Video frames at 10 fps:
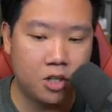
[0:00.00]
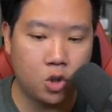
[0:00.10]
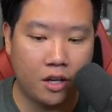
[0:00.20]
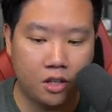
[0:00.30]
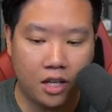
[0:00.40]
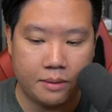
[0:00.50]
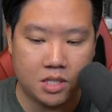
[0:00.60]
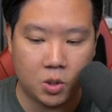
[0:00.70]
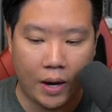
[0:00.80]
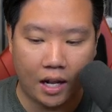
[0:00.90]
to other games
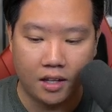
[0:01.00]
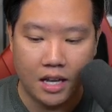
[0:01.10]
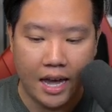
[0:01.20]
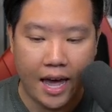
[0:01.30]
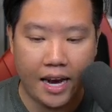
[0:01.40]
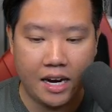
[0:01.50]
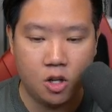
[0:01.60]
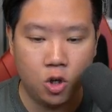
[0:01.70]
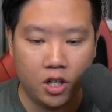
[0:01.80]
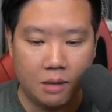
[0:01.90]
as well. And
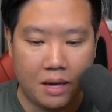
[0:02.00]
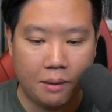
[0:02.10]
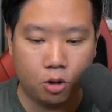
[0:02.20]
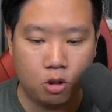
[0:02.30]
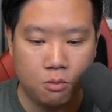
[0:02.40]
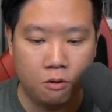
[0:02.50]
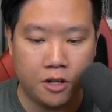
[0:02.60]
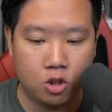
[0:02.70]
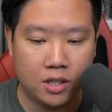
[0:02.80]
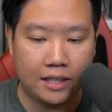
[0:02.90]
you're going to be able to move
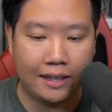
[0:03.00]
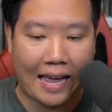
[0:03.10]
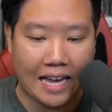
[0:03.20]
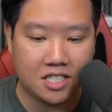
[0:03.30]
into the last